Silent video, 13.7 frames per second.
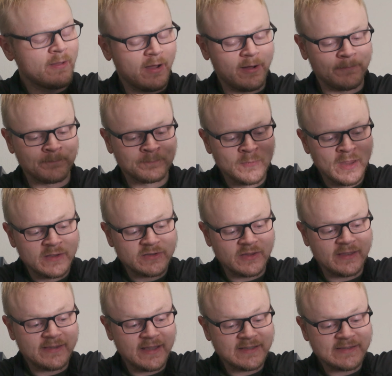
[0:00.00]
Um, so
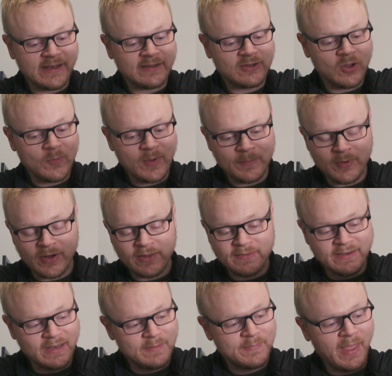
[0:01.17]
they did send it to me, but
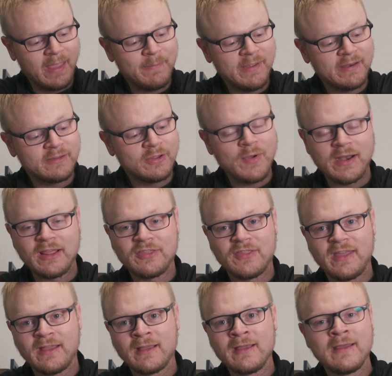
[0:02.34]
they didn't pay me to do
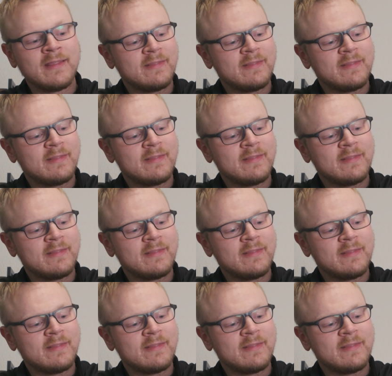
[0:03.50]
anything.